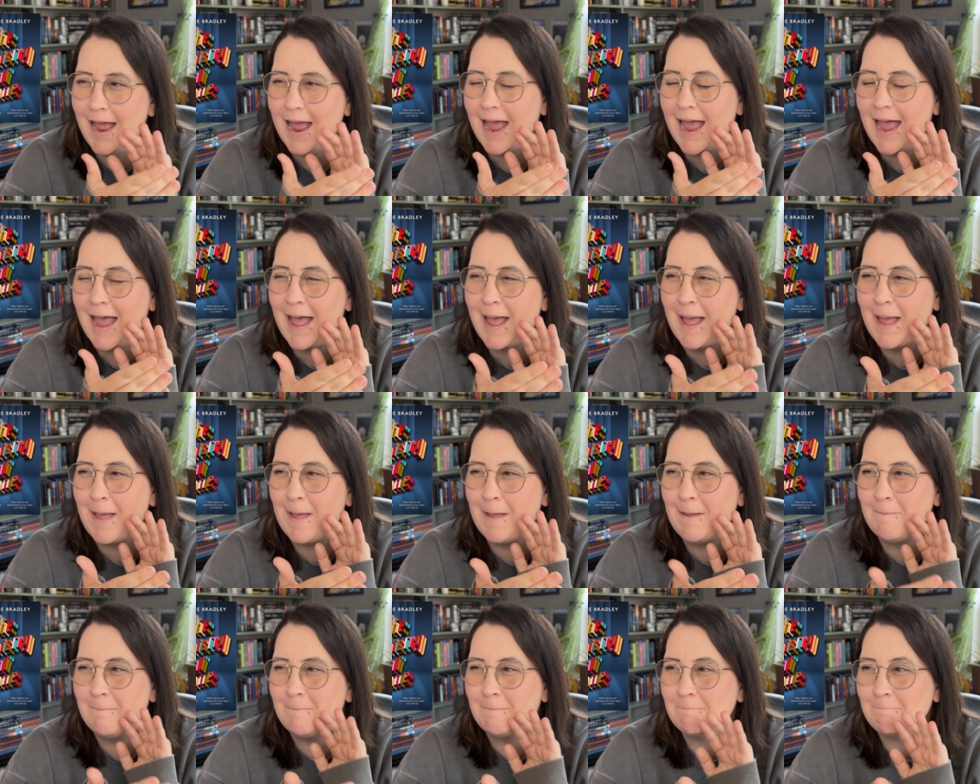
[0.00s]

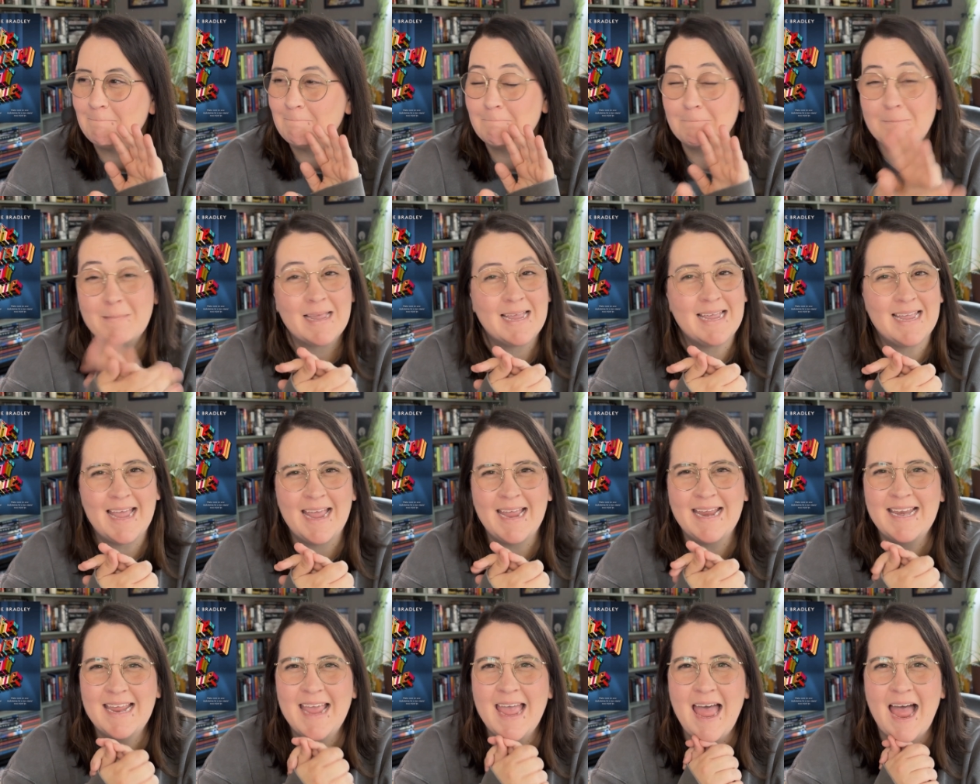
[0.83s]
And
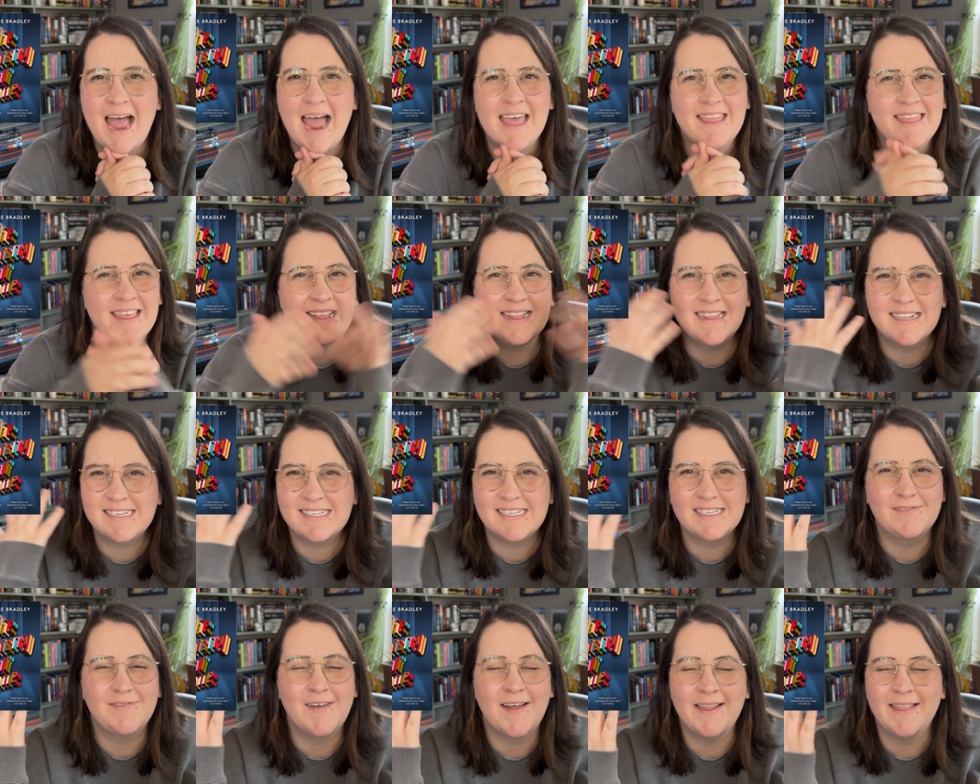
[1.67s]
yeah, I think this
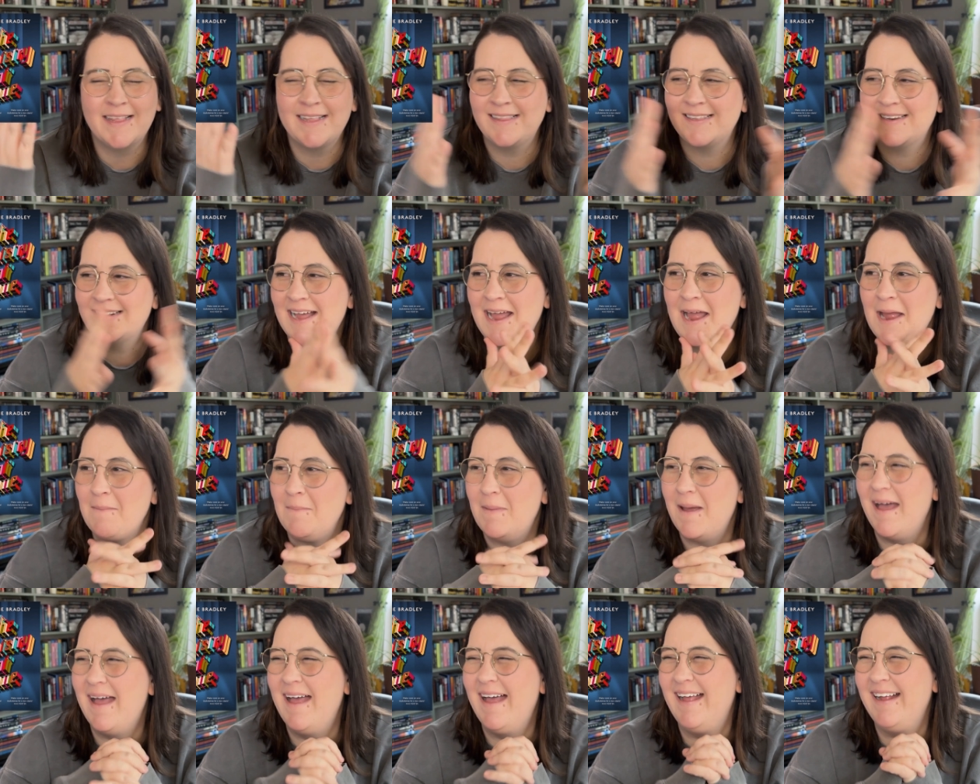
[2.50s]
is finally the time
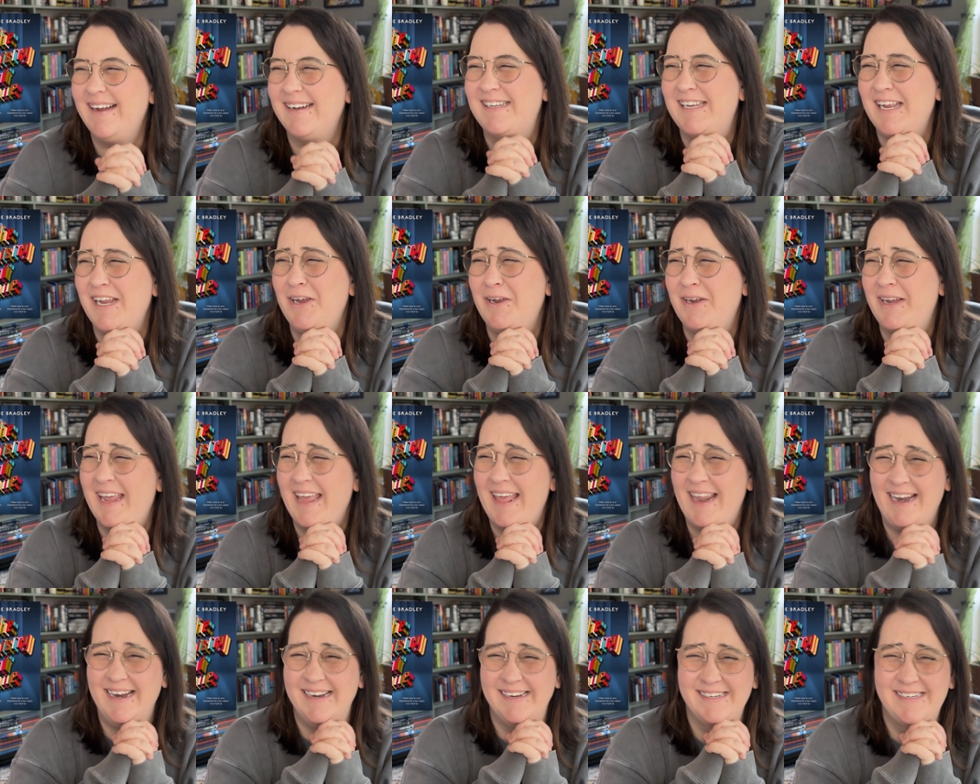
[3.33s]
to
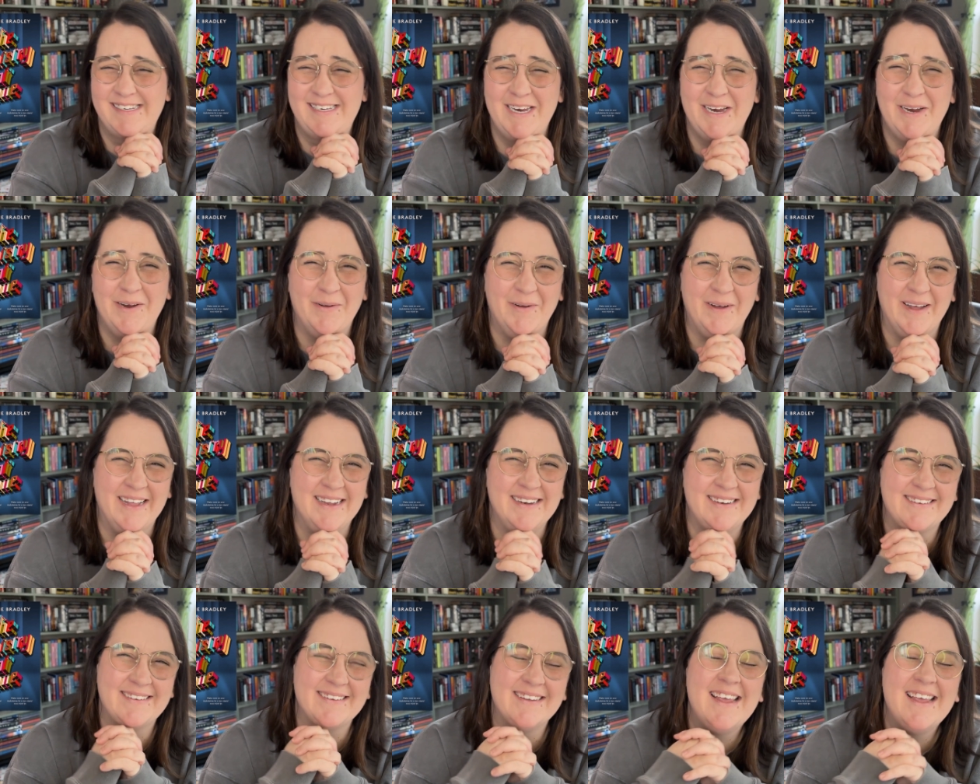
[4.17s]
get into it.